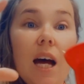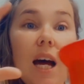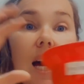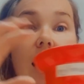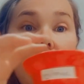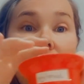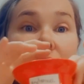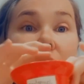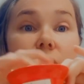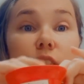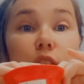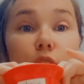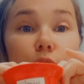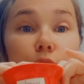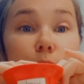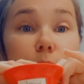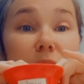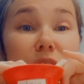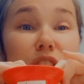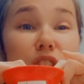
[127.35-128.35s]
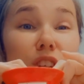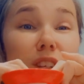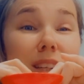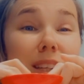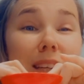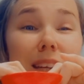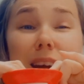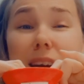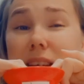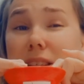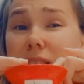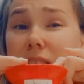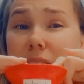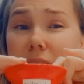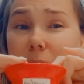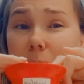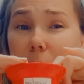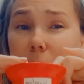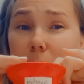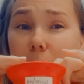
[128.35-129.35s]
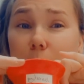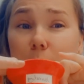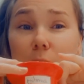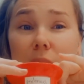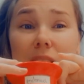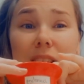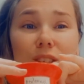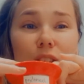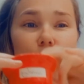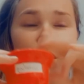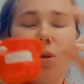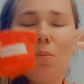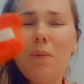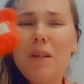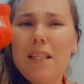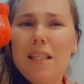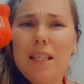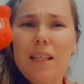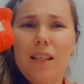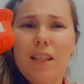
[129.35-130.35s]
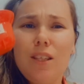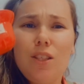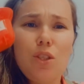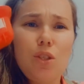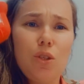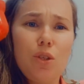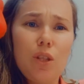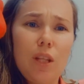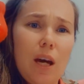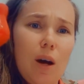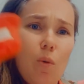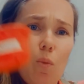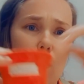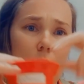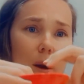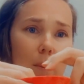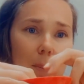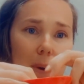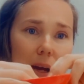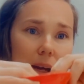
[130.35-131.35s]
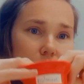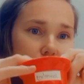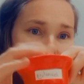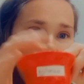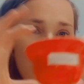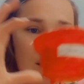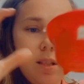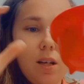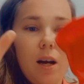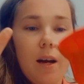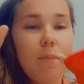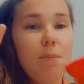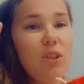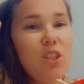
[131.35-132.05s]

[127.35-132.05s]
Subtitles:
A lot of my journaling I type and print, so it'd be silly to do that 1 page at a time.